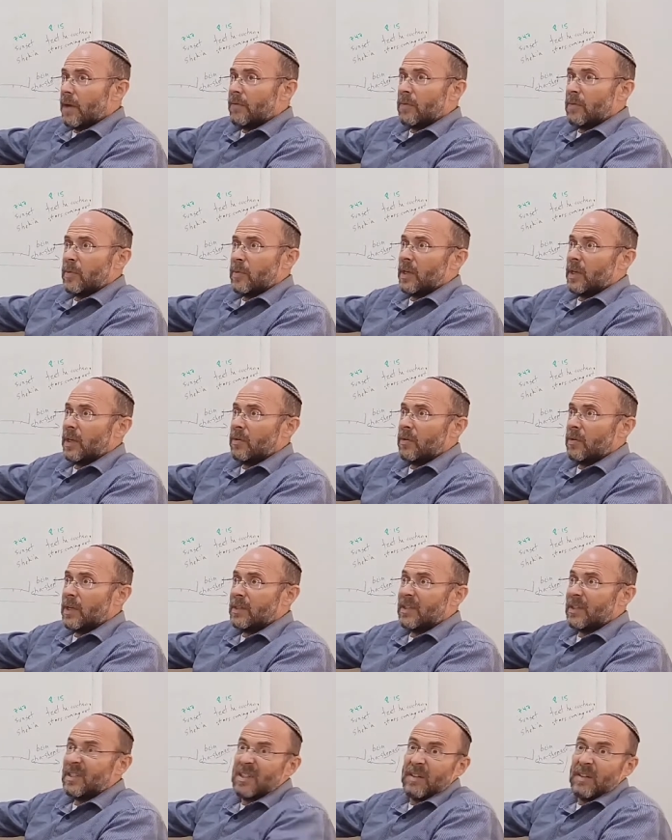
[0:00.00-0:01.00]
Everybody
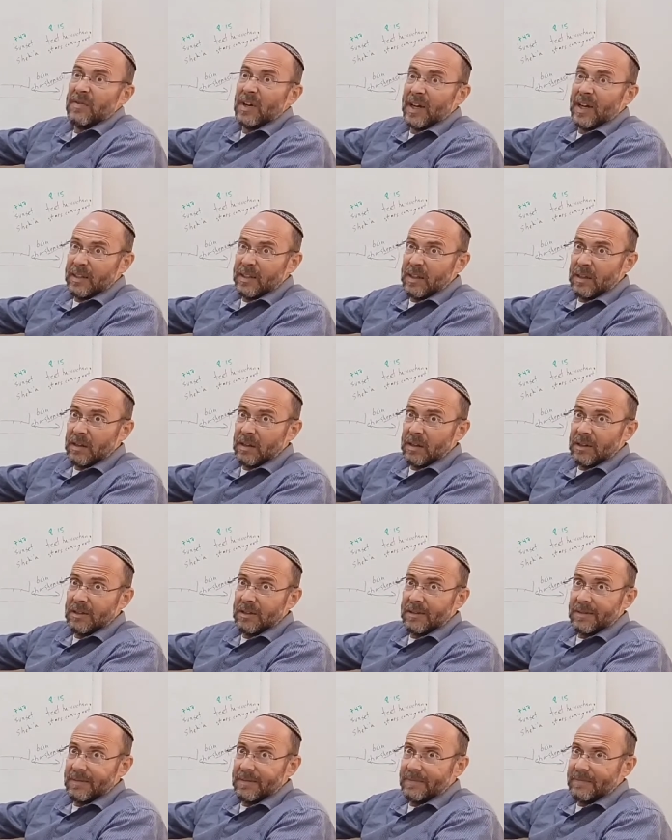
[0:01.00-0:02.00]
agrees, it's even ideal.
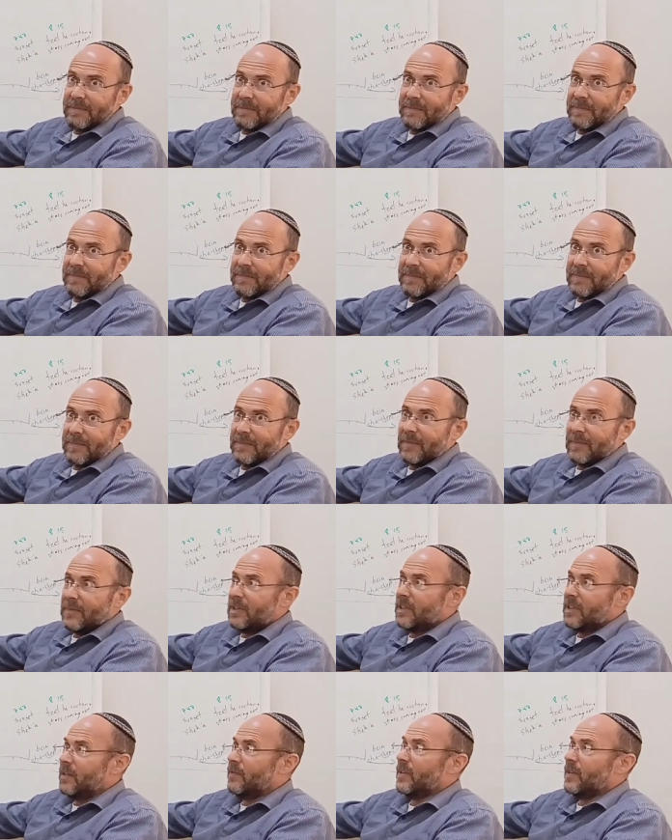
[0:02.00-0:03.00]

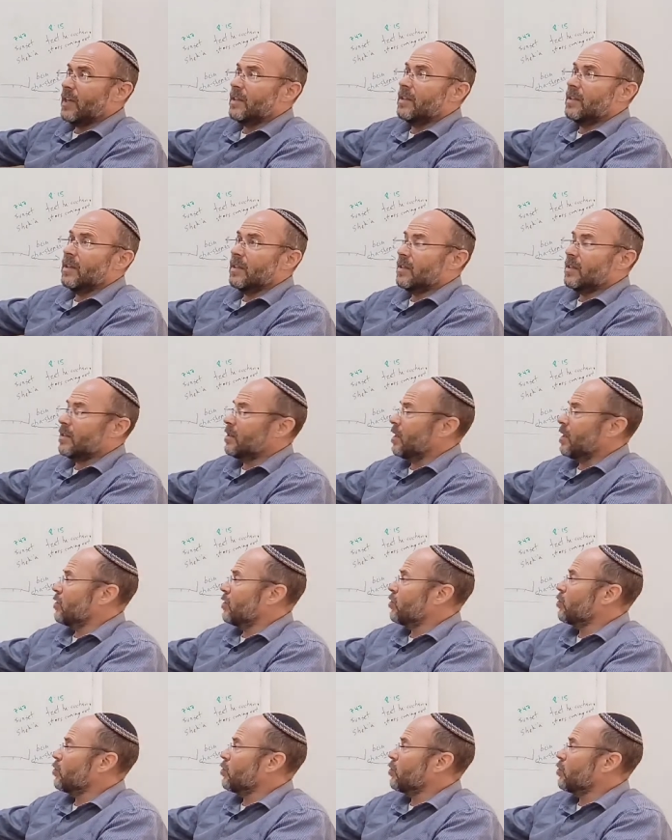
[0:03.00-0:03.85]
It's even ideal to say the